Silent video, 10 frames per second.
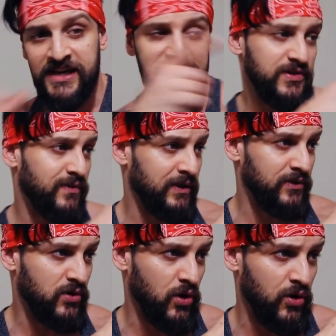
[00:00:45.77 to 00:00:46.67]
is around
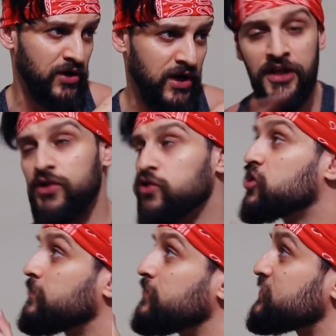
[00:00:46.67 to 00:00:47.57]
the corner. The
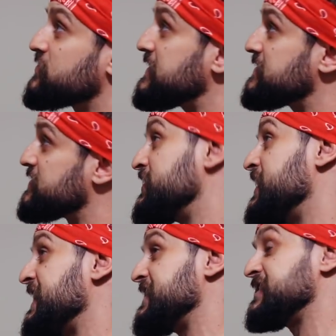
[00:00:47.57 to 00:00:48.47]
autumnal season
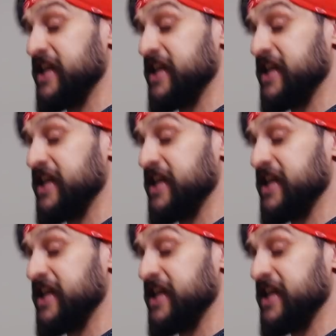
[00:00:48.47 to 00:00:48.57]
is